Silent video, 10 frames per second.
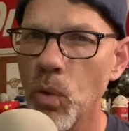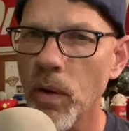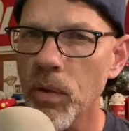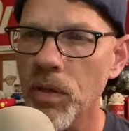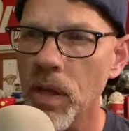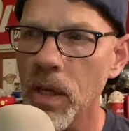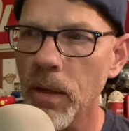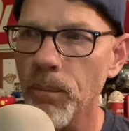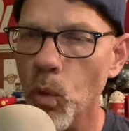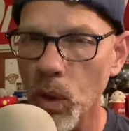
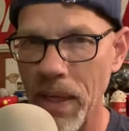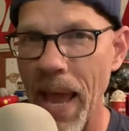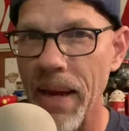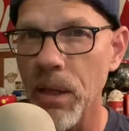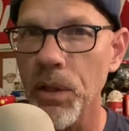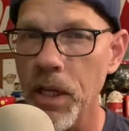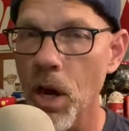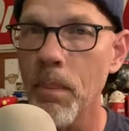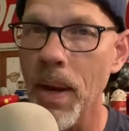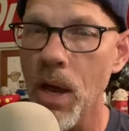everything organically and
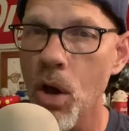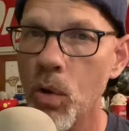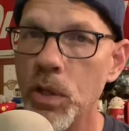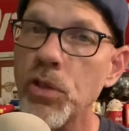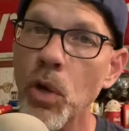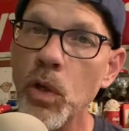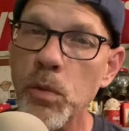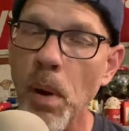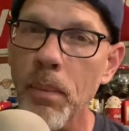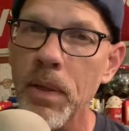on my own. And so it's
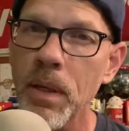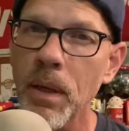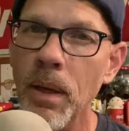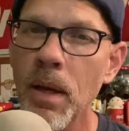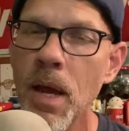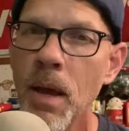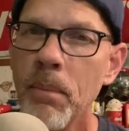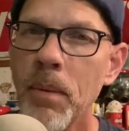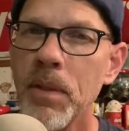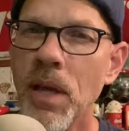probably going to
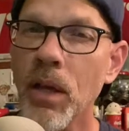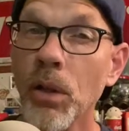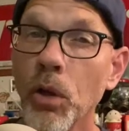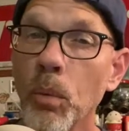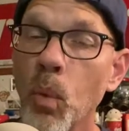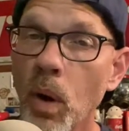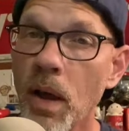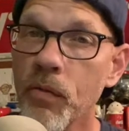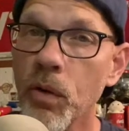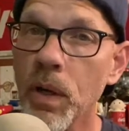maybe take a little more
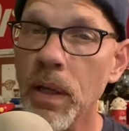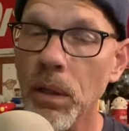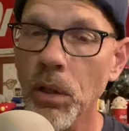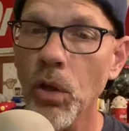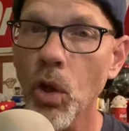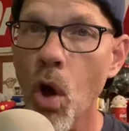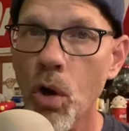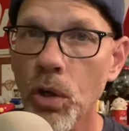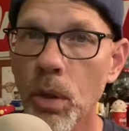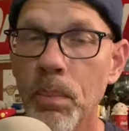effort and a little
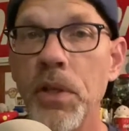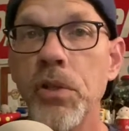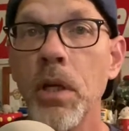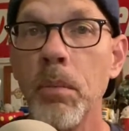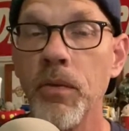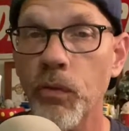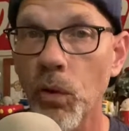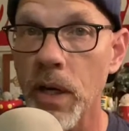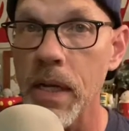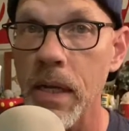longer, but it's going to be
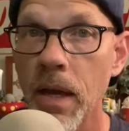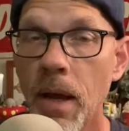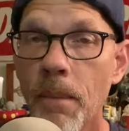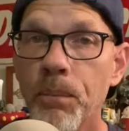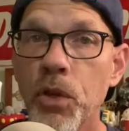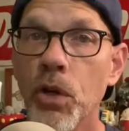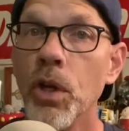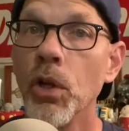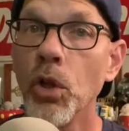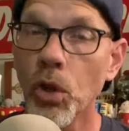free. You're going
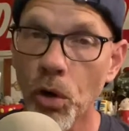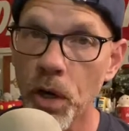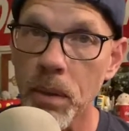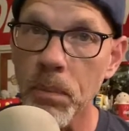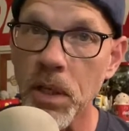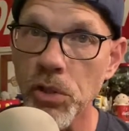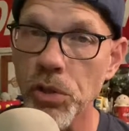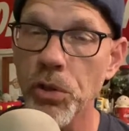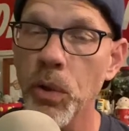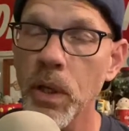to learn it because
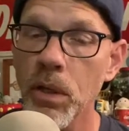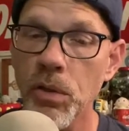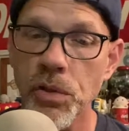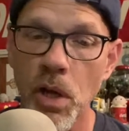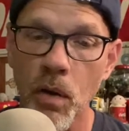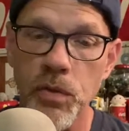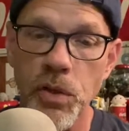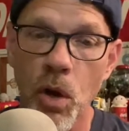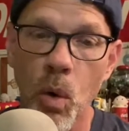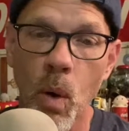you're doing it yourself.
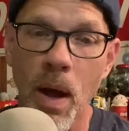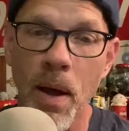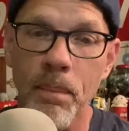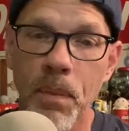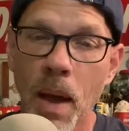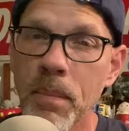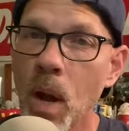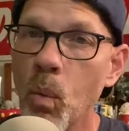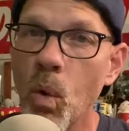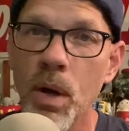So um, I'm
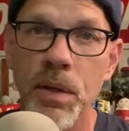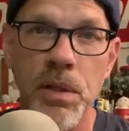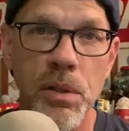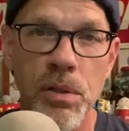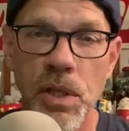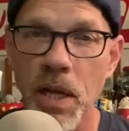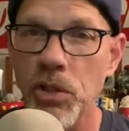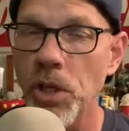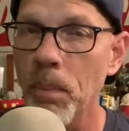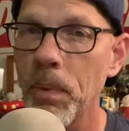not one to say
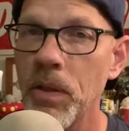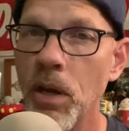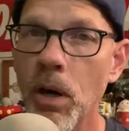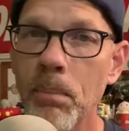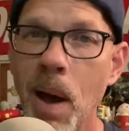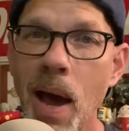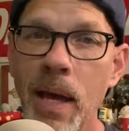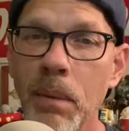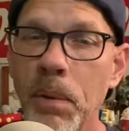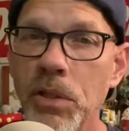jump in there and buy
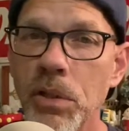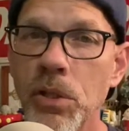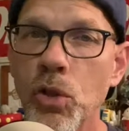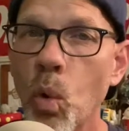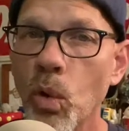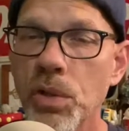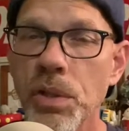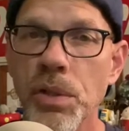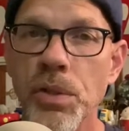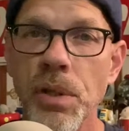a bunch of these
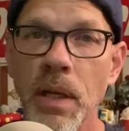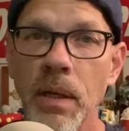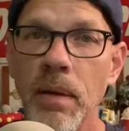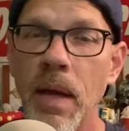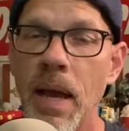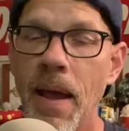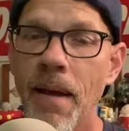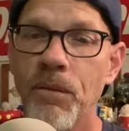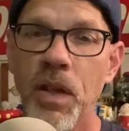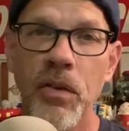courses and
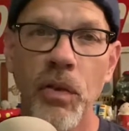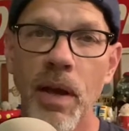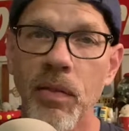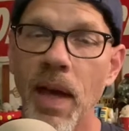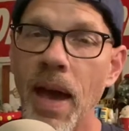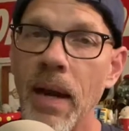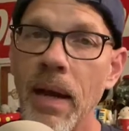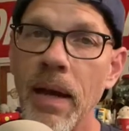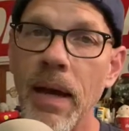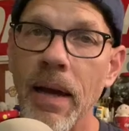and things like that. Uh,
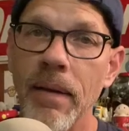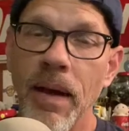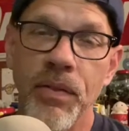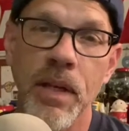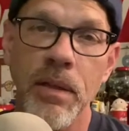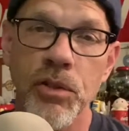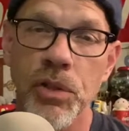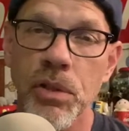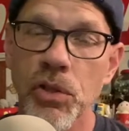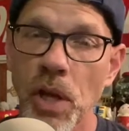I, I think
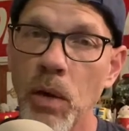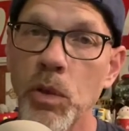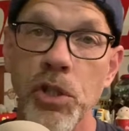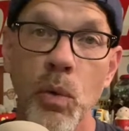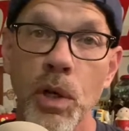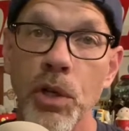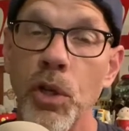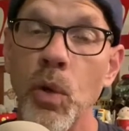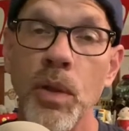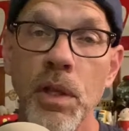just decide what you want to
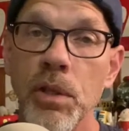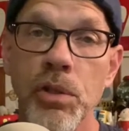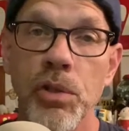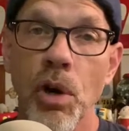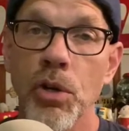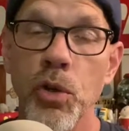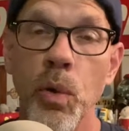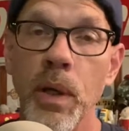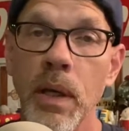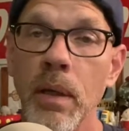do and then just start
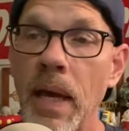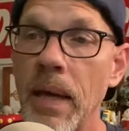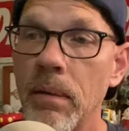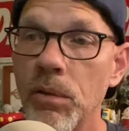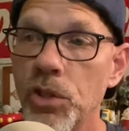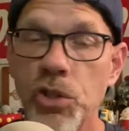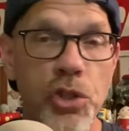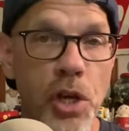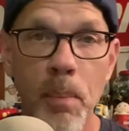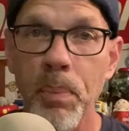doing it and just
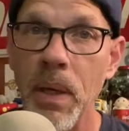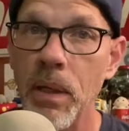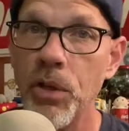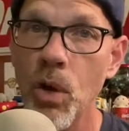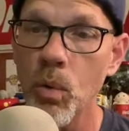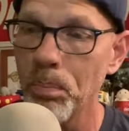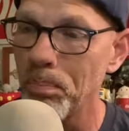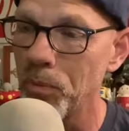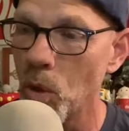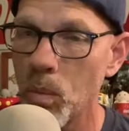jump in. Don't
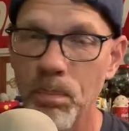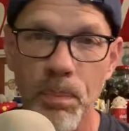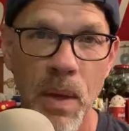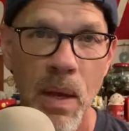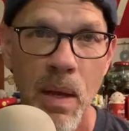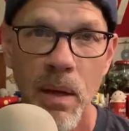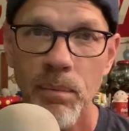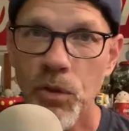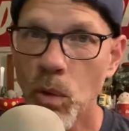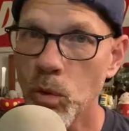don't
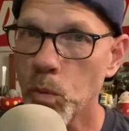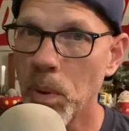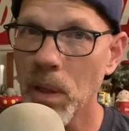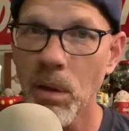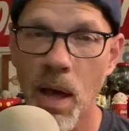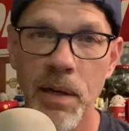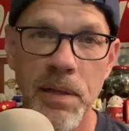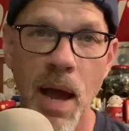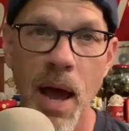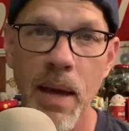don't spend a lot of
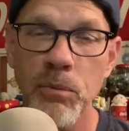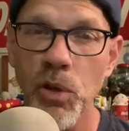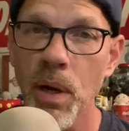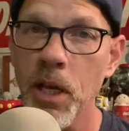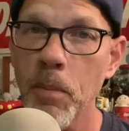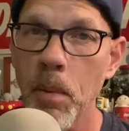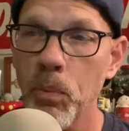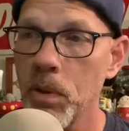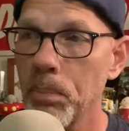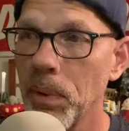time trying to come up
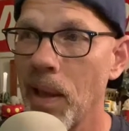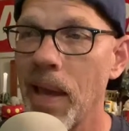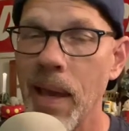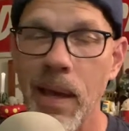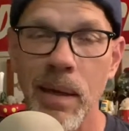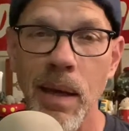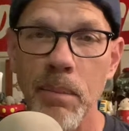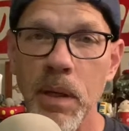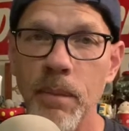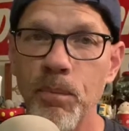with a plan. I
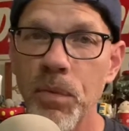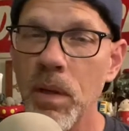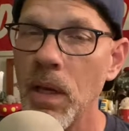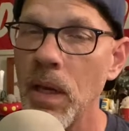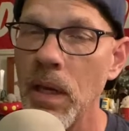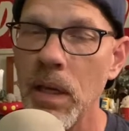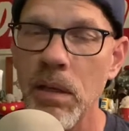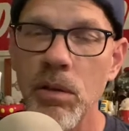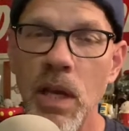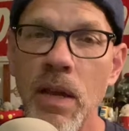mean,
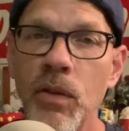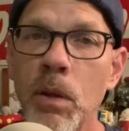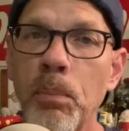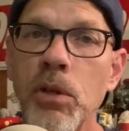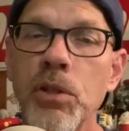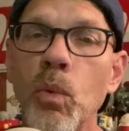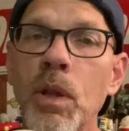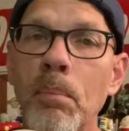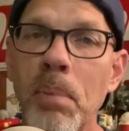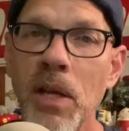eh, even the person with
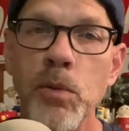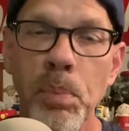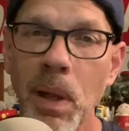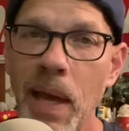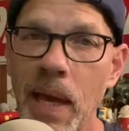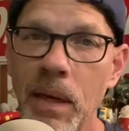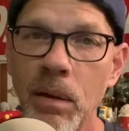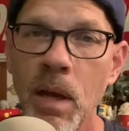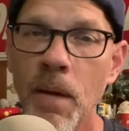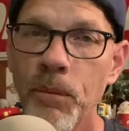the best plan,
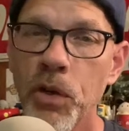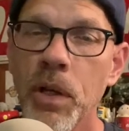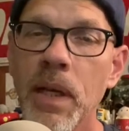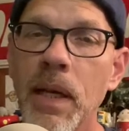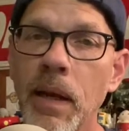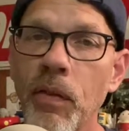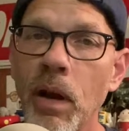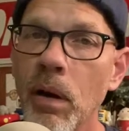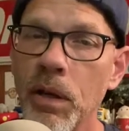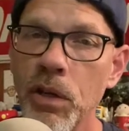you're going to get in
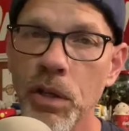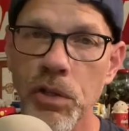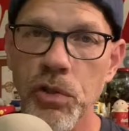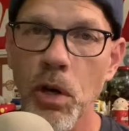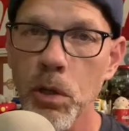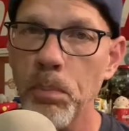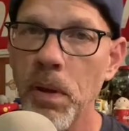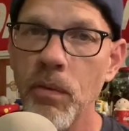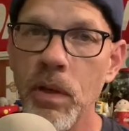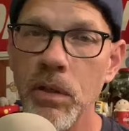there and you're going to start to
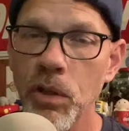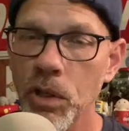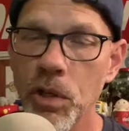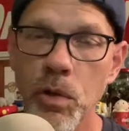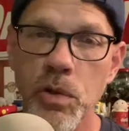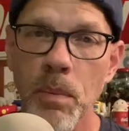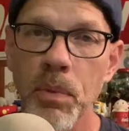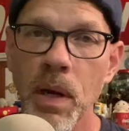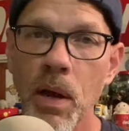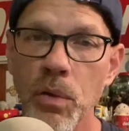pivot and you're going to do
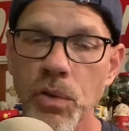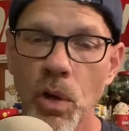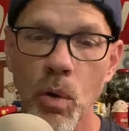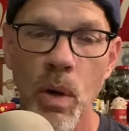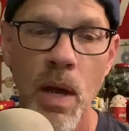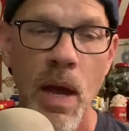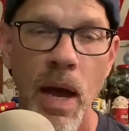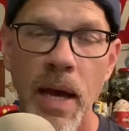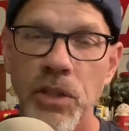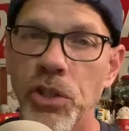something else. So
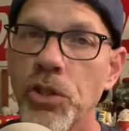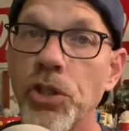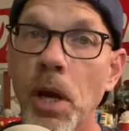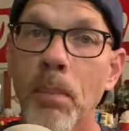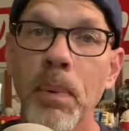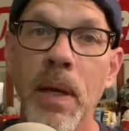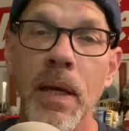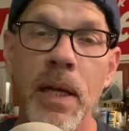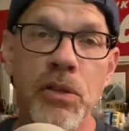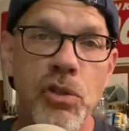uh, just jump
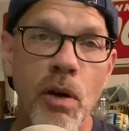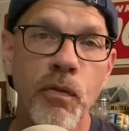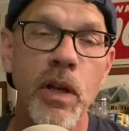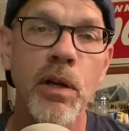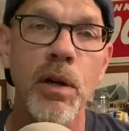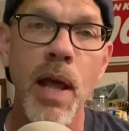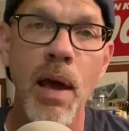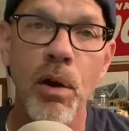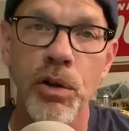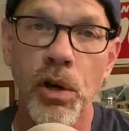in and start figuring it
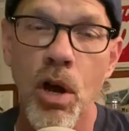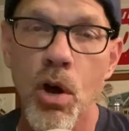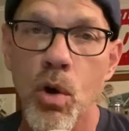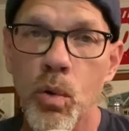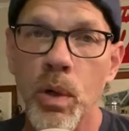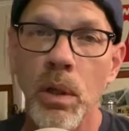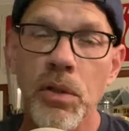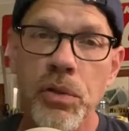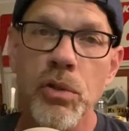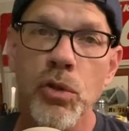out on your own.
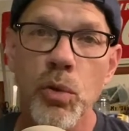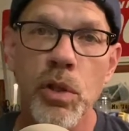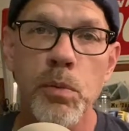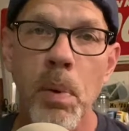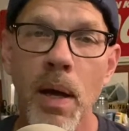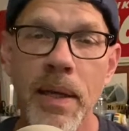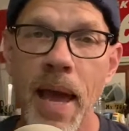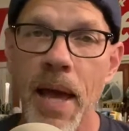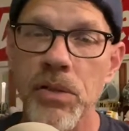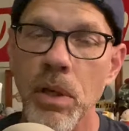Listen to this
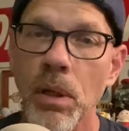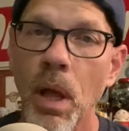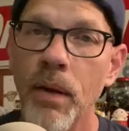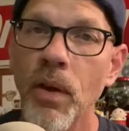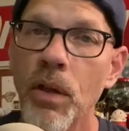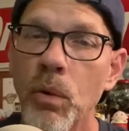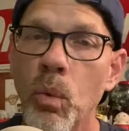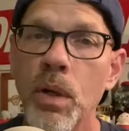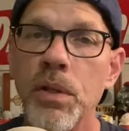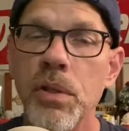podcast and a lot of other
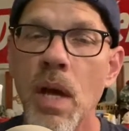ones